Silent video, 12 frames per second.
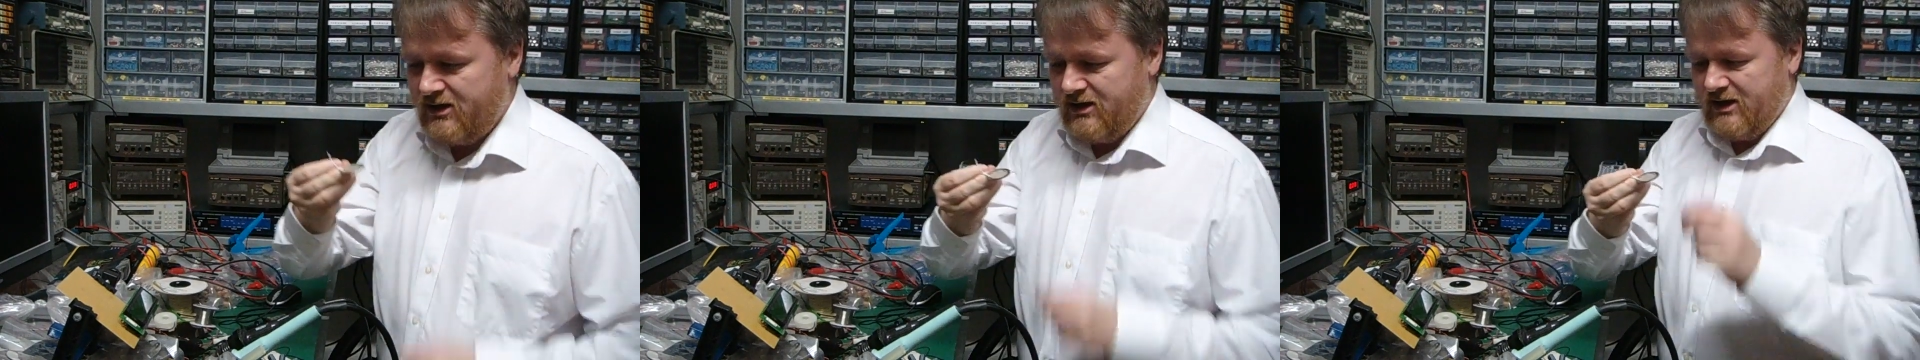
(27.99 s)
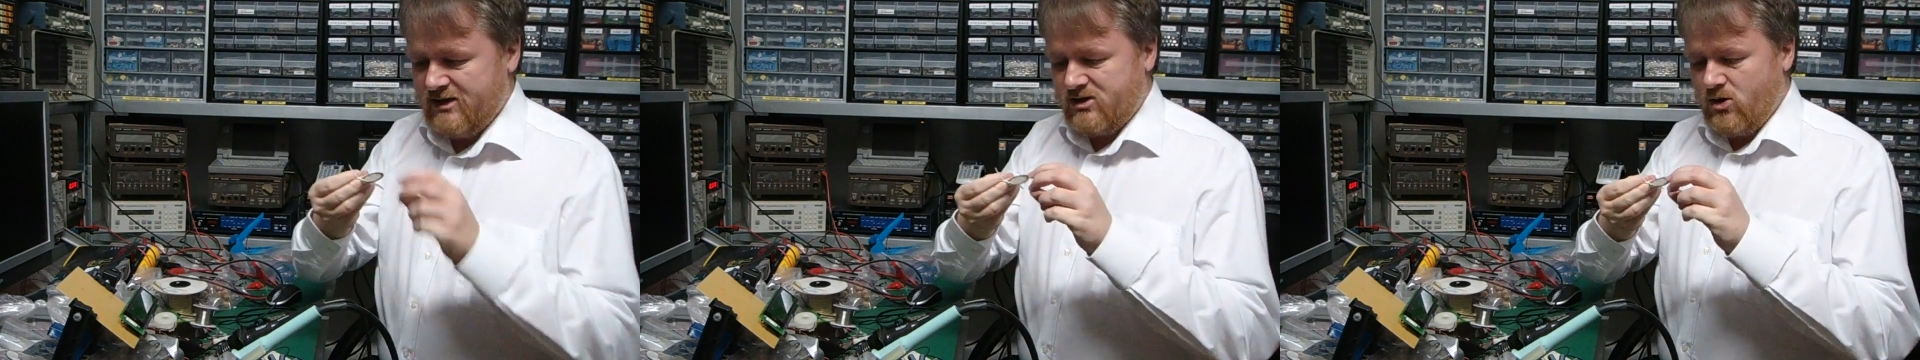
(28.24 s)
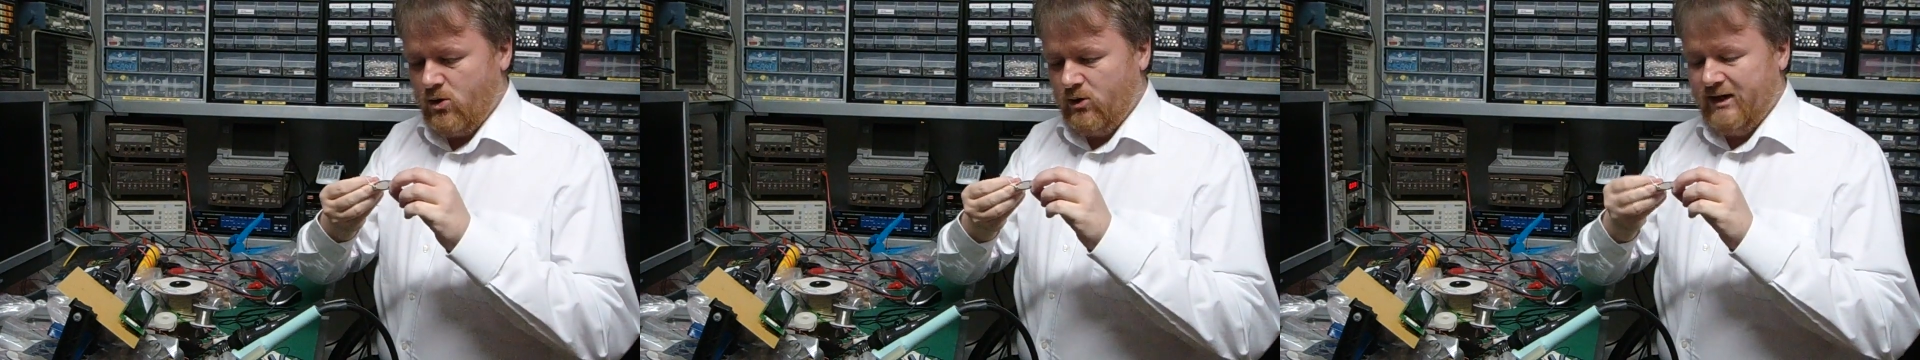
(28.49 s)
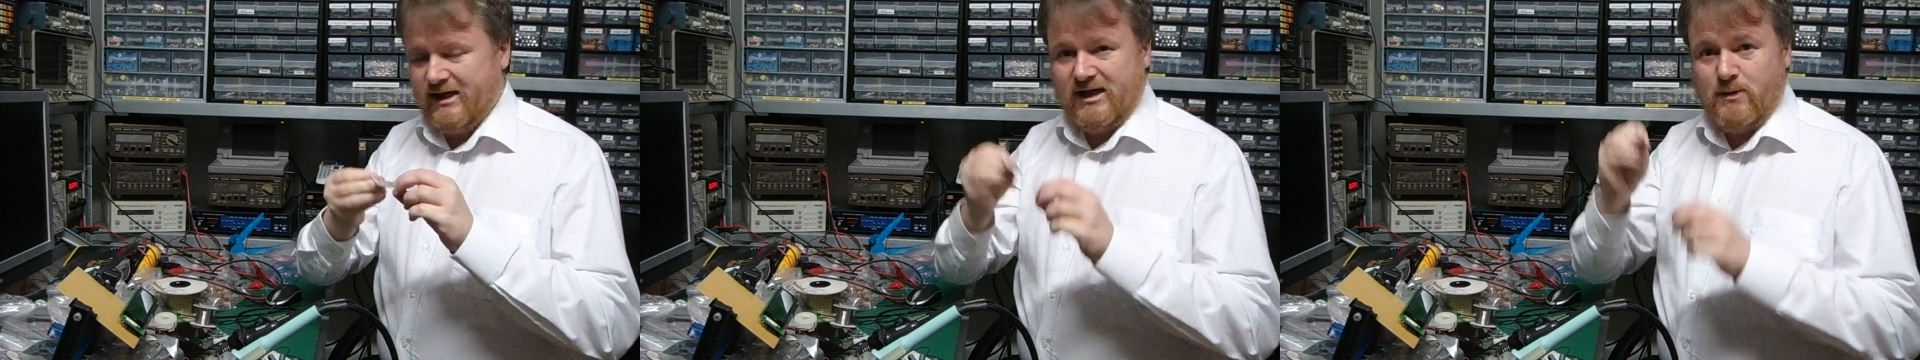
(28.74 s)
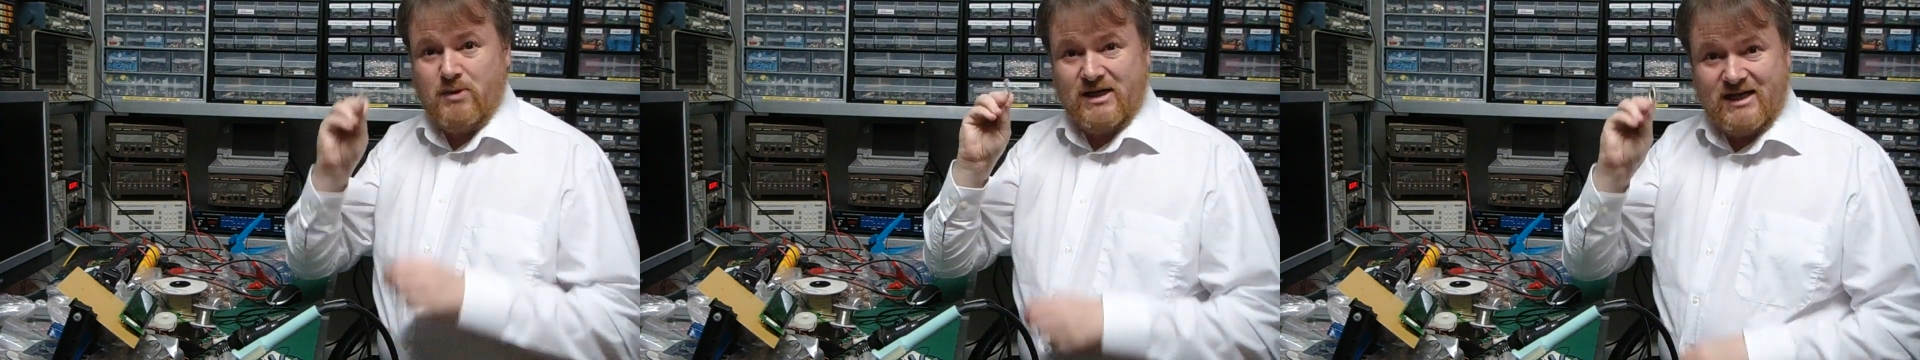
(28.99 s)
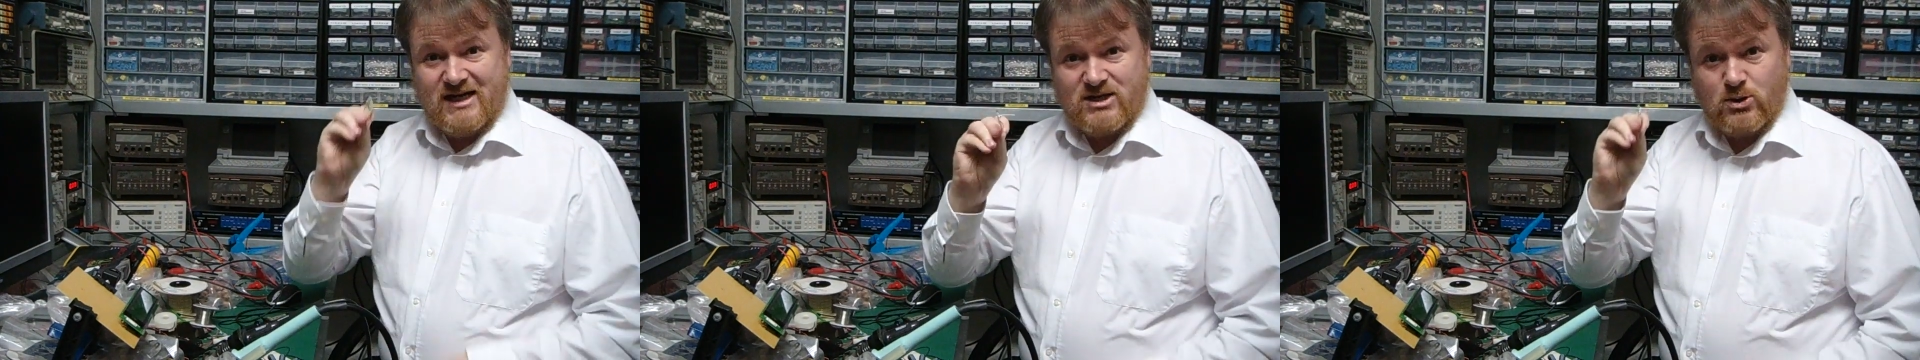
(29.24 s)
It's called a
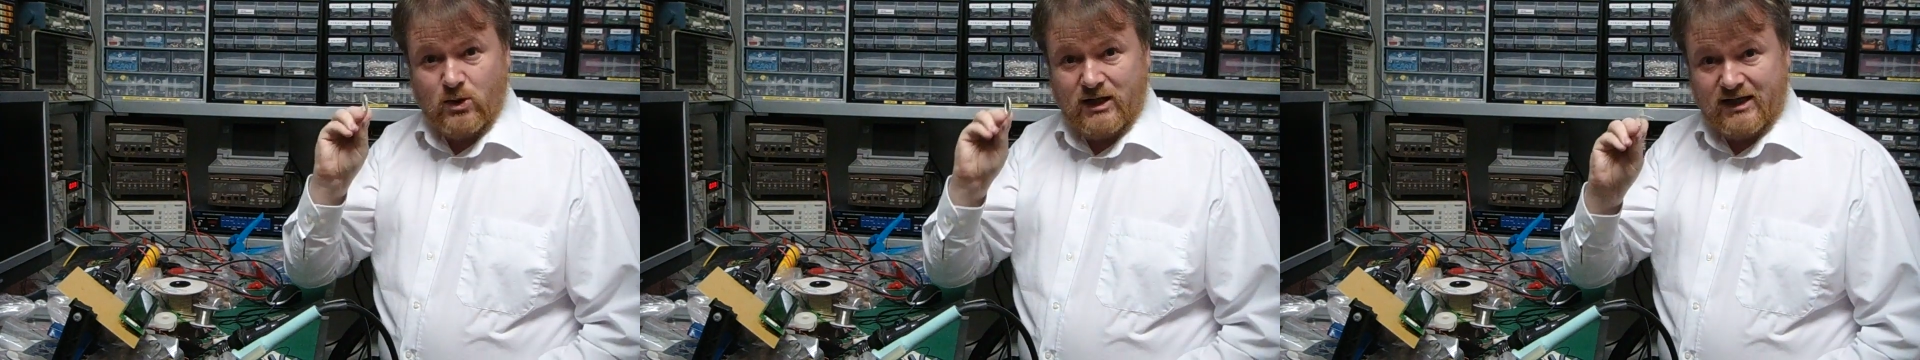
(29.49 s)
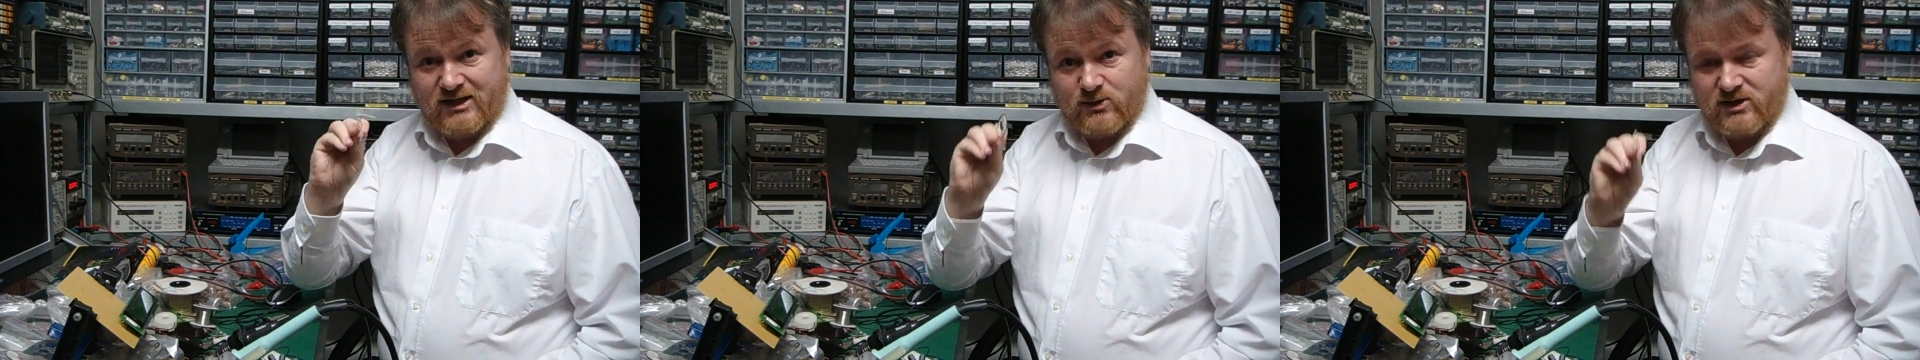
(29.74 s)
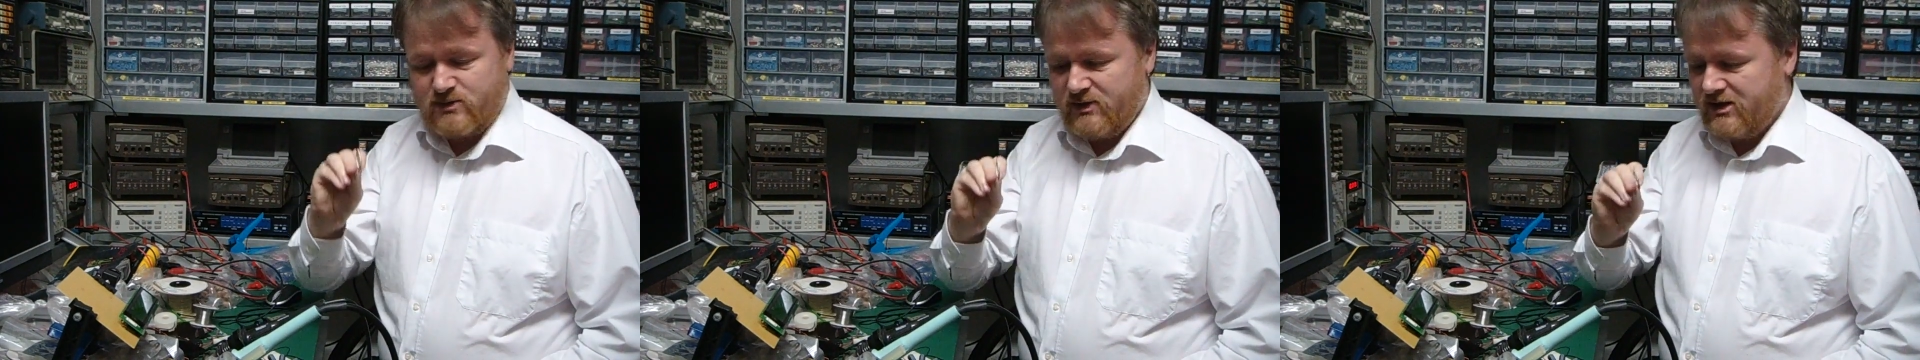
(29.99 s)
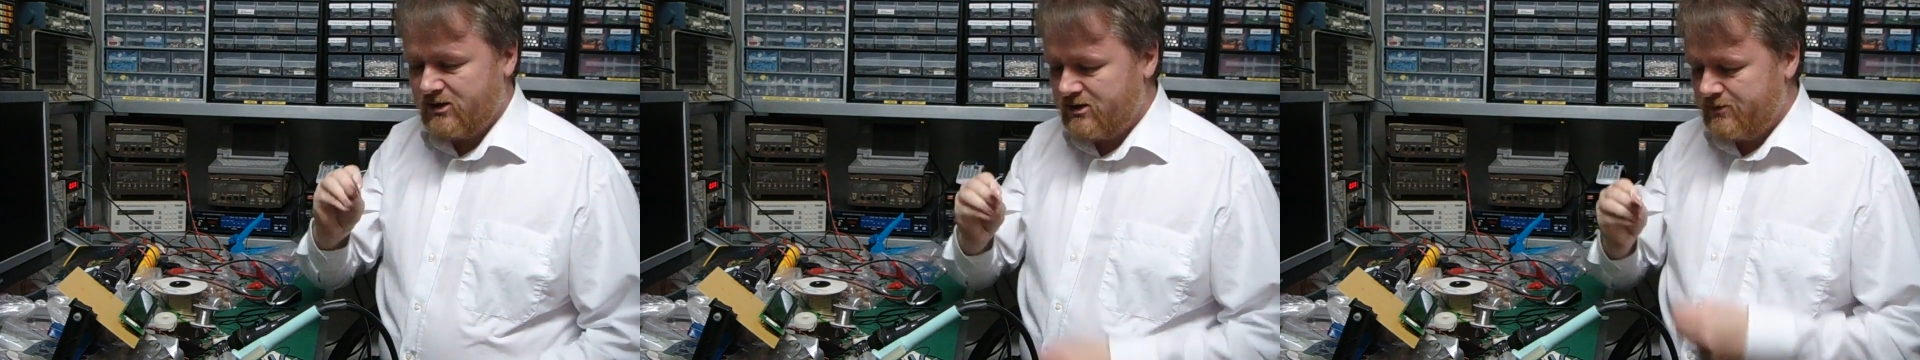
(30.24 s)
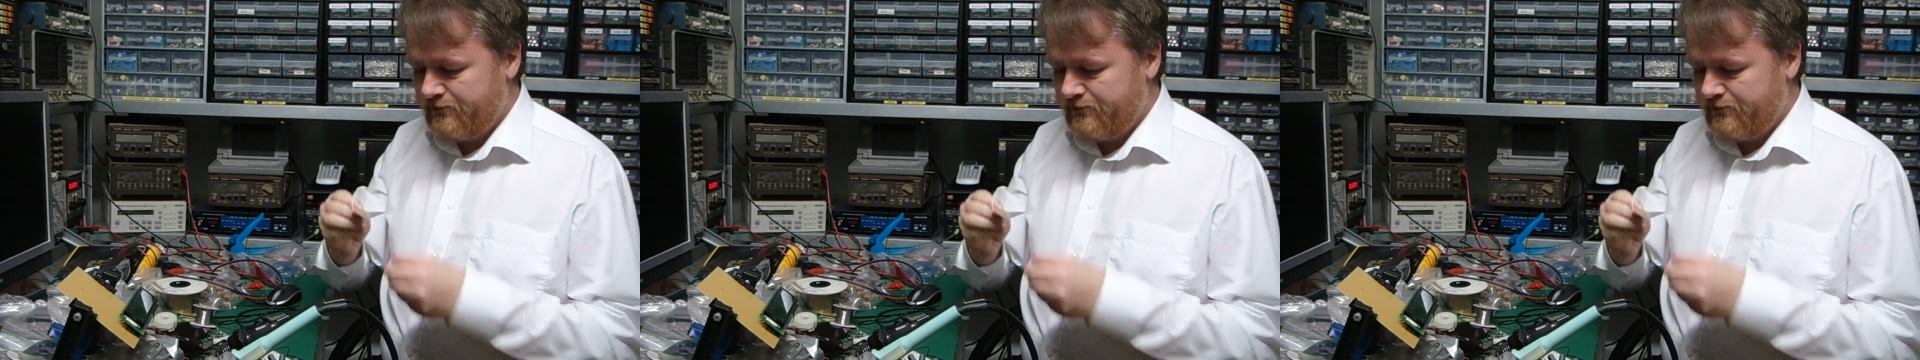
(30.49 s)
piezoelectric speaker.